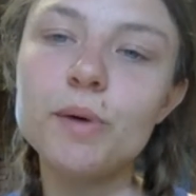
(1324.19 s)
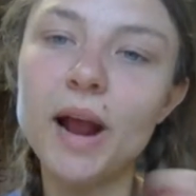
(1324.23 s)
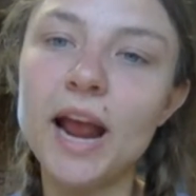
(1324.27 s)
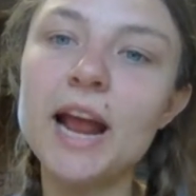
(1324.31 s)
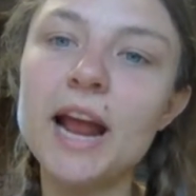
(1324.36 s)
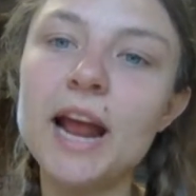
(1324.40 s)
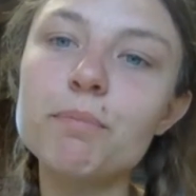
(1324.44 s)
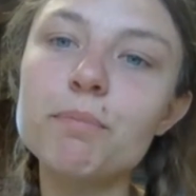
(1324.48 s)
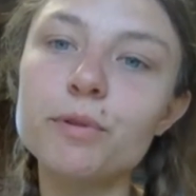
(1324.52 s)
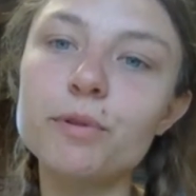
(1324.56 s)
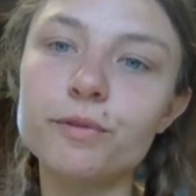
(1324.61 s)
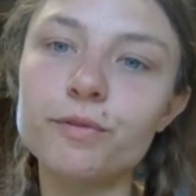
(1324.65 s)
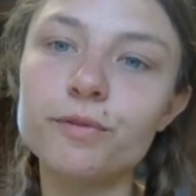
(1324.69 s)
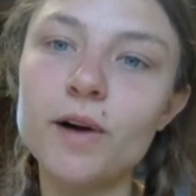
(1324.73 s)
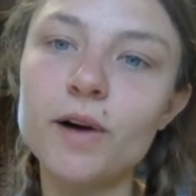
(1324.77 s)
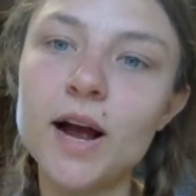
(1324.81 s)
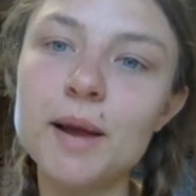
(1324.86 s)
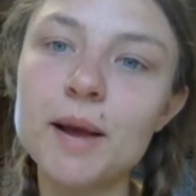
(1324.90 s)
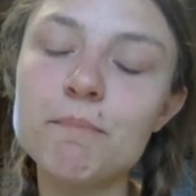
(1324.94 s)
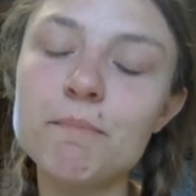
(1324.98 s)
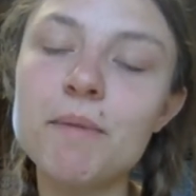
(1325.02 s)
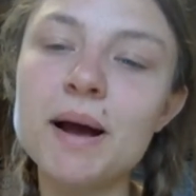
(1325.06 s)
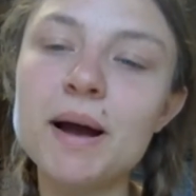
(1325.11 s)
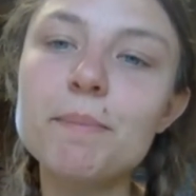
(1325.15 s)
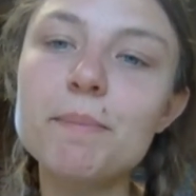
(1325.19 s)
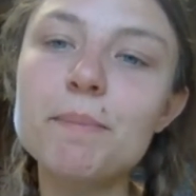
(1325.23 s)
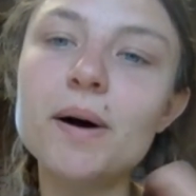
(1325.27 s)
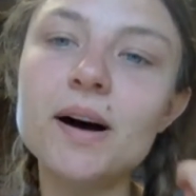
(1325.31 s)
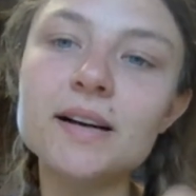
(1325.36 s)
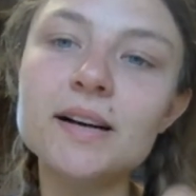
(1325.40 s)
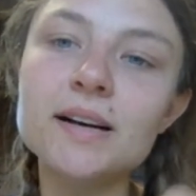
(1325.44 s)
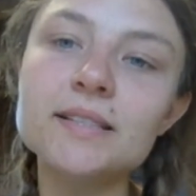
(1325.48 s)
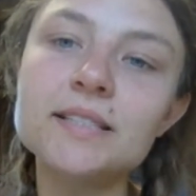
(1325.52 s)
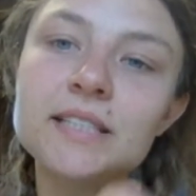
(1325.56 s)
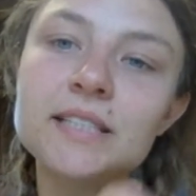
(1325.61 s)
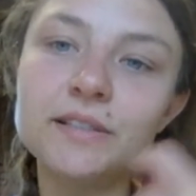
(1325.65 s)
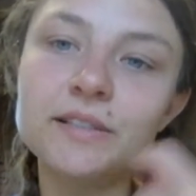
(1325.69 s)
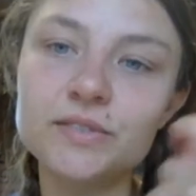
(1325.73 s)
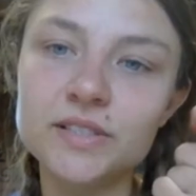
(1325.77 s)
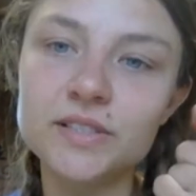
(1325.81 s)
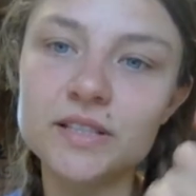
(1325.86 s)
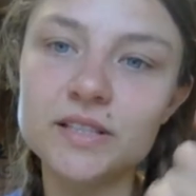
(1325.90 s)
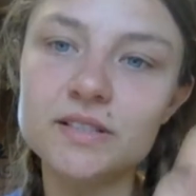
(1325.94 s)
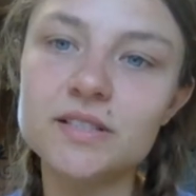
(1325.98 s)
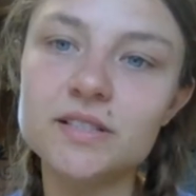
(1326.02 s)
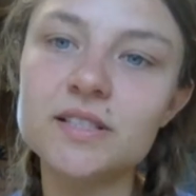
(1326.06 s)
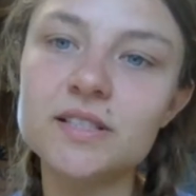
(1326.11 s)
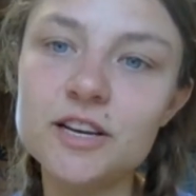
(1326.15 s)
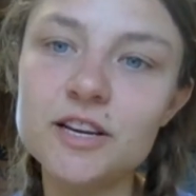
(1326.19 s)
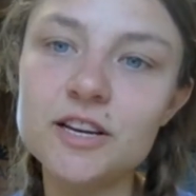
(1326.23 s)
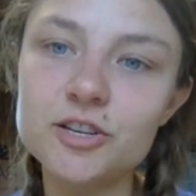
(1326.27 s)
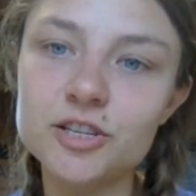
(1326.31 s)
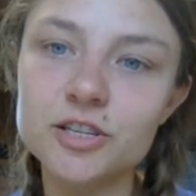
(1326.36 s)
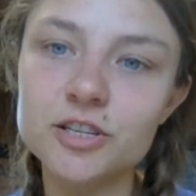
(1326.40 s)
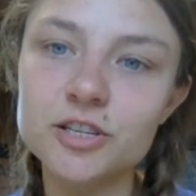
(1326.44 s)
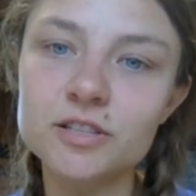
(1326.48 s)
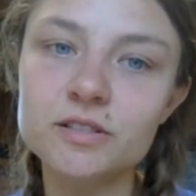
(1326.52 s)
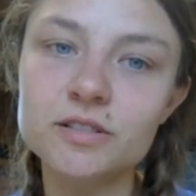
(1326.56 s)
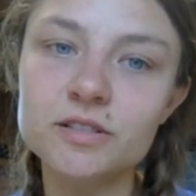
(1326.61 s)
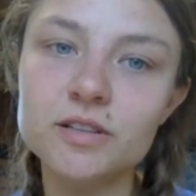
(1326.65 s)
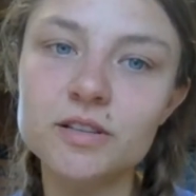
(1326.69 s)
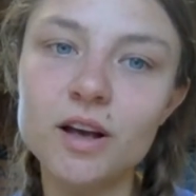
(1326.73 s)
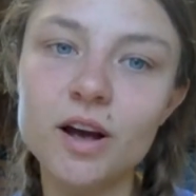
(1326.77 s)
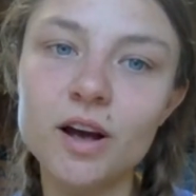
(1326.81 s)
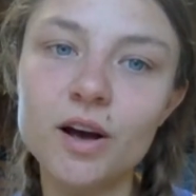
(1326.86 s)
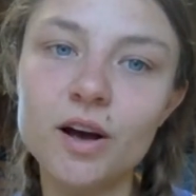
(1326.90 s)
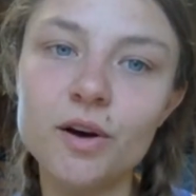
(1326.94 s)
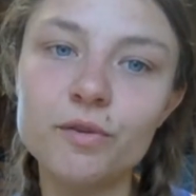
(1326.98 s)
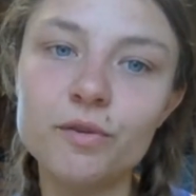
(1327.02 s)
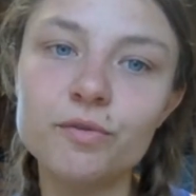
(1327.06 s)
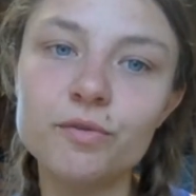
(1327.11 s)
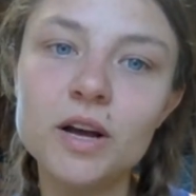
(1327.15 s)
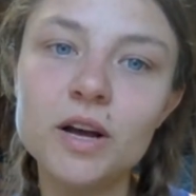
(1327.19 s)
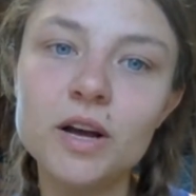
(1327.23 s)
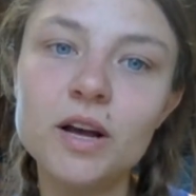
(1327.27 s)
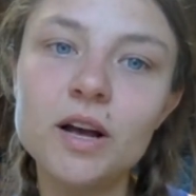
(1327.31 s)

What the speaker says: amplify my positive sensations of